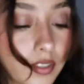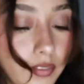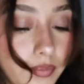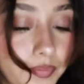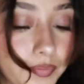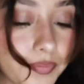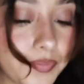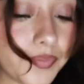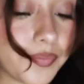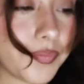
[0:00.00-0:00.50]

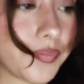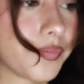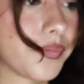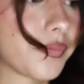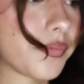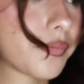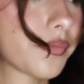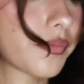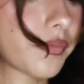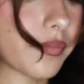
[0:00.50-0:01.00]

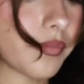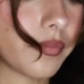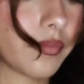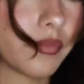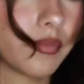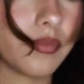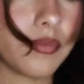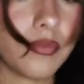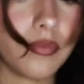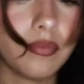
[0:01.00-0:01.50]

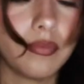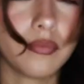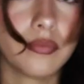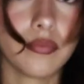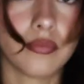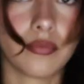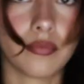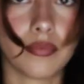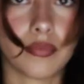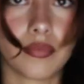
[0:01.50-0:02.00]

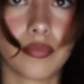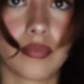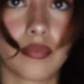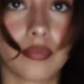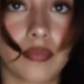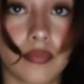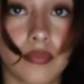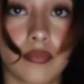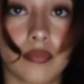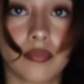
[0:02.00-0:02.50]
Nothing is said.